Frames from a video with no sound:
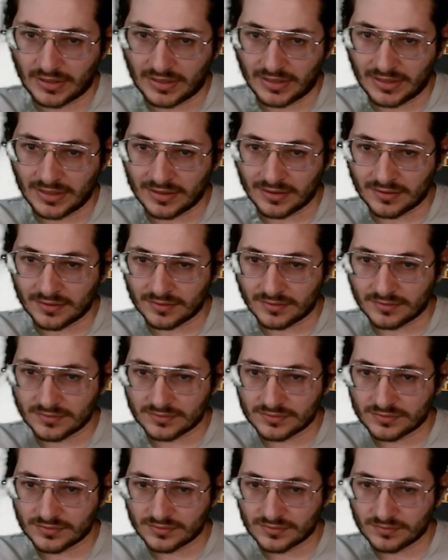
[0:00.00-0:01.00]
in a
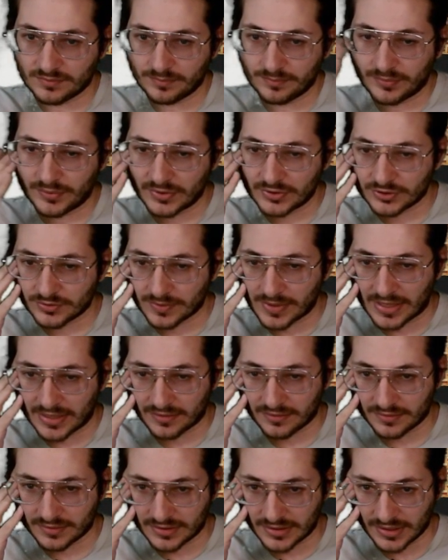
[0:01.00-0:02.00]

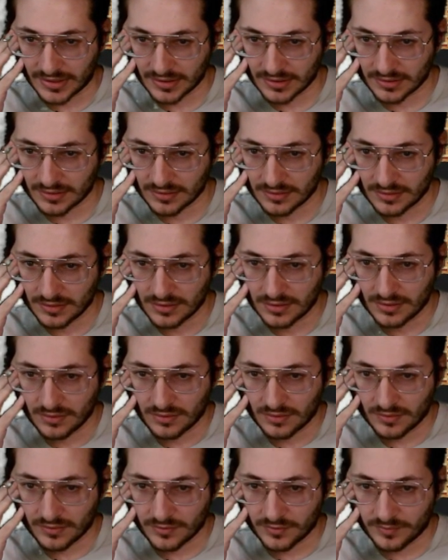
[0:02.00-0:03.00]
Bushwhacker deck.
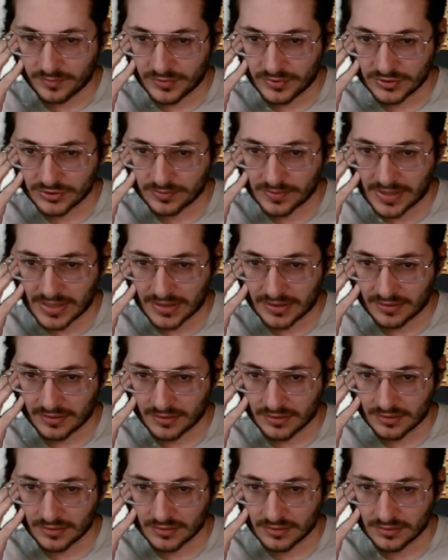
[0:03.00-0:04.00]
Although
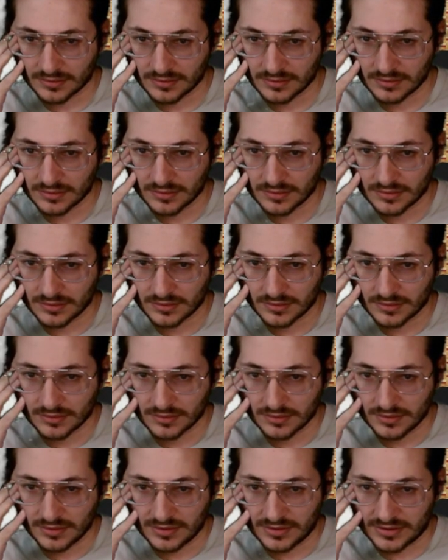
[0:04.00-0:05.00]
Bushwhacker
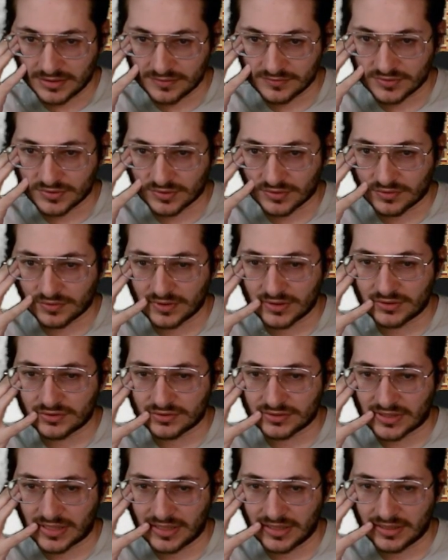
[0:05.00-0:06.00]
gives your
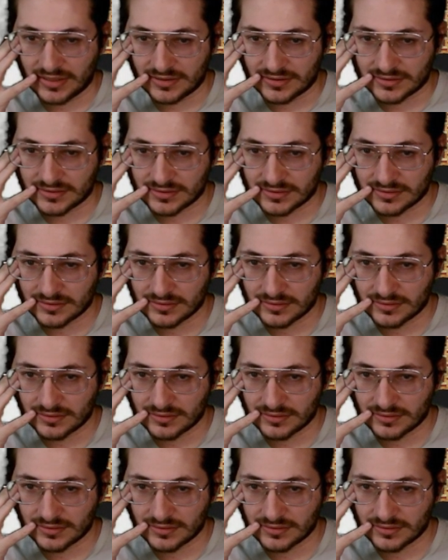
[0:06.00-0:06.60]
creatures haste.